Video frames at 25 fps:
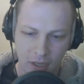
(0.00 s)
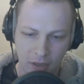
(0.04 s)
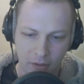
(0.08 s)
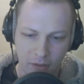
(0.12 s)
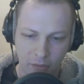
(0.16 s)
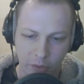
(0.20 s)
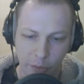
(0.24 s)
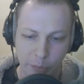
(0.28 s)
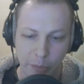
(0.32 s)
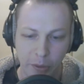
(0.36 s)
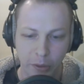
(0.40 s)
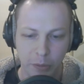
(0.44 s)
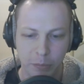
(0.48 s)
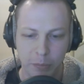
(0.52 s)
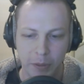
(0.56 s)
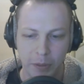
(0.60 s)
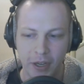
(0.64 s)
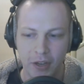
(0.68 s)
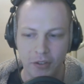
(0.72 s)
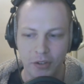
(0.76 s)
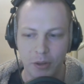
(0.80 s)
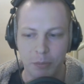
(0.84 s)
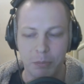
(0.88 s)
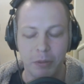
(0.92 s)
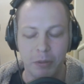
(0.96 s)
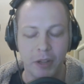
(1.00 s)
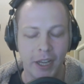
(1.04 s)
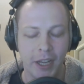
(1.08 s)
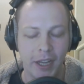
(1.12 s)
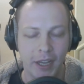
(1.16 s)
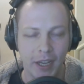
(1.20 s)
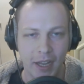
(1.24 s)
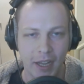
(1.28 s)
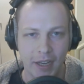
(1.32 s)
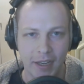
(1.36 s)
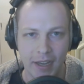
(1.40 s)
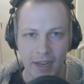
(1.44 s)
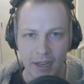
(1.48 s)
where both players are playing
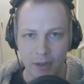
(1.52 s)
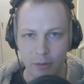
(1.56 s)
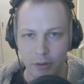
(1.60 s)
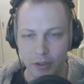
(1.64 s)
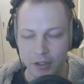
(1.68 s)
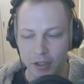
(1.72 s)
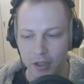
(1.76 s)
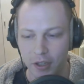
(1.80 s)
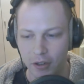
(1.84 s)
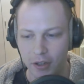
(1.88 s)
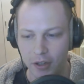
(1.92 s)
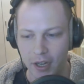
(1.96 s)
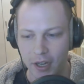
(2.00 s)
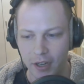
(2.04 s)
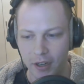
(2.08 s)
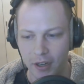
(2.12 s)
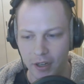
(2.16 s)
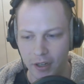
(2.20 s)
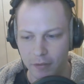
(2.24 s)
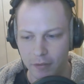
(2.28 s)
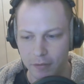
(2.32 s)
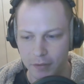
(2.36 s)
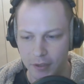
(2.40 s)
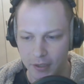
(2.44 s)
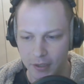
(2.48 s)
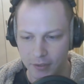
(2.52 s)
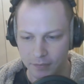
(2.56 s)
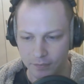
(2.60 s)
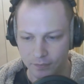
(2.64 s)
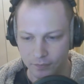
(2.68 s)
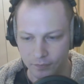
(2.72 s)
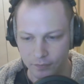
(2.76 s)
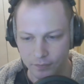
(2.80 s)
a deck with no carryover.